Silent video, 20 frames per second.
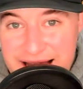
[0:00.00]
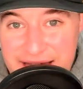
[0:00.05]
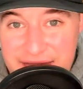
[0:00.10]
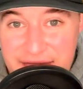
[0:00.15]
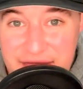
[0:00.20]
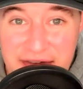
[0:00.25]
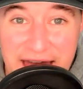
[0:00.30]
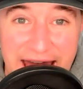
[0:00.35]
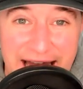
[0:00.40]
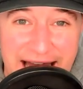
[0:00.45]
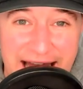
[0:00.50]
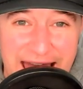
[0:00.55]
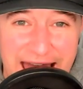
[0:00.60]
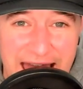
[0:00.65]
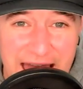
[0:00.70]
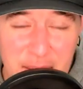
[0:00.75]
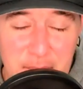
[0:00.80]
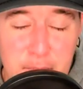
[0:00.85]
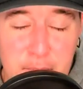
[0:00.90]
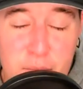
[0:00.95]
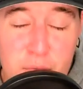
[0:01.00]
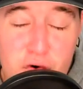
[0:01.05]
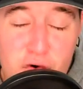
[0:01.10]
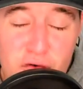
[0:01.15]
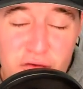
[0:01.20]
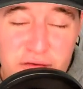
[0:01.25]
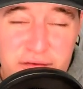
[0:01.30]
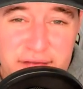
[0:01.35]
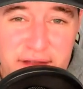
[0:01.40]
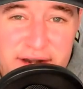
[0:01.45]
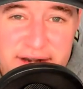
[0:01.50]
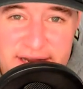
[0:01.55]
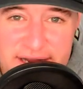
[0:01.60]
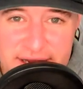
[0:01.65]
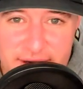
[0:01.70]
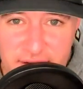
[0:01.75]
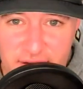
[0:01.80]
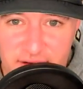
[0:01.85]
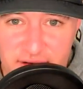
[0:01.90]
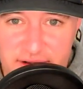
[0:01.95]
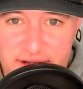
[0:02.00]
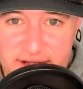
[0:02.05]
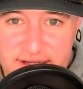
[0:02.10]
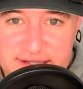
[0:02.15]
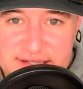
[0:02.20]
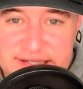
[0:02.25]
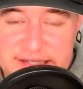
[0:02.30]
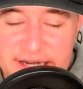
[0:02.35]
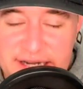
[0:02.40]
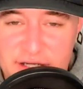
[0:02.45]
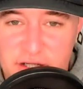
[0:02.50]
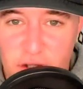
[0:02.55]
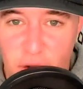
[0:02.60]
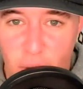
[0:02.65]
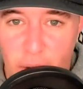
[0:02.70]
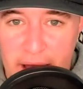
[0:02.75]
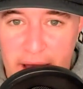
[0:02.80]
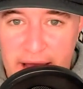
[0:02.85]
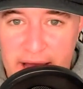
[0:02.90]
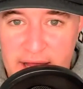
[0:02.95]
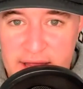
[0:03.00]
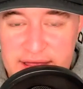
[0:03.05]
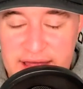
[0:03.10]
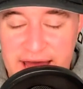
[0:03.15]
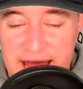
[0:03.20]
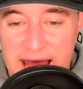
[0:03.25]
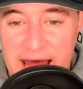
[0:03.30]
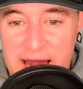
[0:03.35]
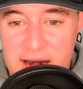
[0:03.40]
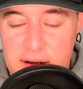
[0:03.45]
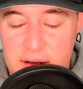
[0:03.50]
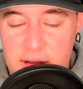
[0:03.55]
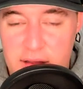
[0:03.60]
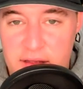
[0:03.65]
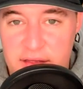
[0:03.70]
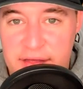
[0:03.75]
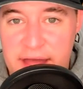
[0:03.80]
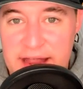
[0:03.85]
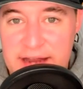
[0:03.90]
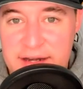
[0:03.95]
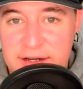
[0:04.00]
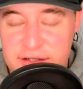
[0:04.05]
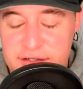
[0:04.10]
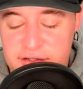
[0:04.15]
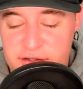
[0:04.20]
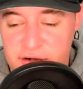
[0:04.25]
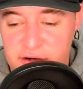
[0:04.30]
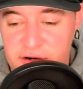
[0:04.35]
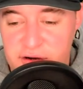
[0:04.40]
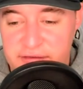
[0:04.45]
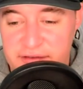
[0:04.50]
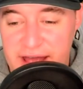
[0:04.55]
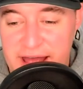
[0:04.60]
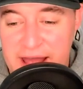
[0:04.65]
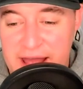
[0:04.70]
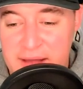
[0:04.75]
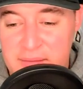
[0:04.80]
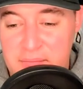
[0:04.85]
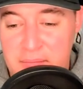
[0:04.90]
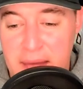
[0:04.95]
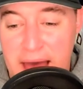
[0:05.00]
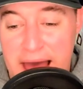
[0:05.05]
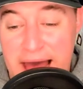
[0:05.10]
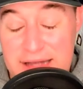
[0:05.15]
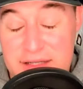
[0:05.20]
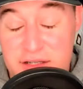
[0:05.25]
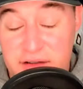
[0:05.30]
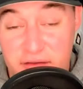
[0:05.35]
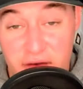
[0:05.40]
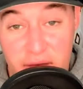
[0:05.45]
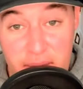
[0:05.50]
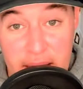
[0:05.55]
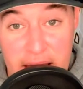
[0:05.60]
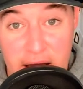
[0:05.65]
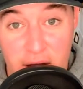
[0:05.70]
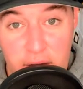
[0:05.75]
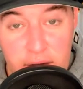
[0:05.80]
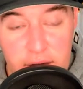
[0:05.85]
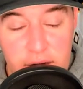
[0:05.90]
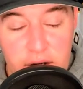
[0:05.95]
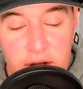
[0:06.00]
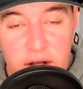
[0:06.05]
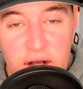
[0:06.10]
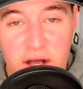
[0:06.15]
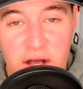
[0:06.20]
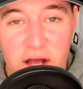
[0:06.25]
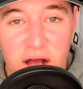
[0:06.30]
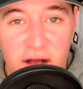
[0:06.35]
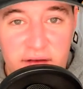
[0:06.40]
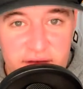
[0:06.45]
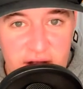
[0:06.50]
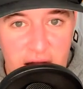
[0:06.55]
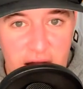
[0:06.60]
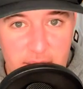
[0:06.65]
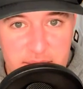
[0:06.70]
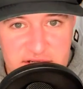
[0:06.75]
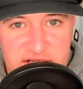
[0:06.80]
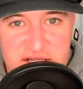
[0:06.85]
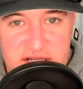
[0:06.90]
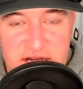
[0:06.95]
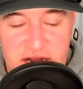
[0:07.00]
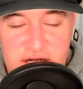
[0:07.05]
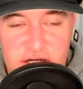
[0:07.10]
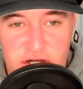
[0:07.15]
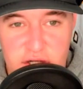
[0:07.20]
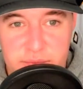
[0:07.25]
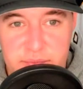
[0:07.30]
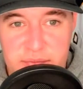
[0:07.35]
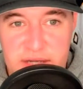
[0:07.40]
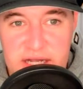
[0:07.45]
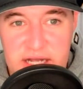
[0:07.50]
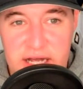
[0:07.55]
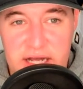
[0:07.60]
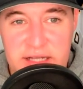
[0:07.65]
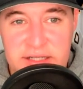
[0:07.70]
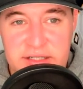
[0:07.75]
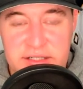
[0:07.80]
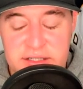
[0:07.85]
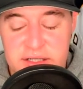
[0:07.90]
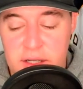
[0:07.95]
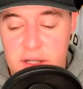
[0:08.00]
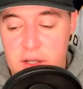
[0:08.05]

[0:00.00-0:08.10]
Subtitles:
that move the needle in such a way that they deserve a massive amount of compensation. Because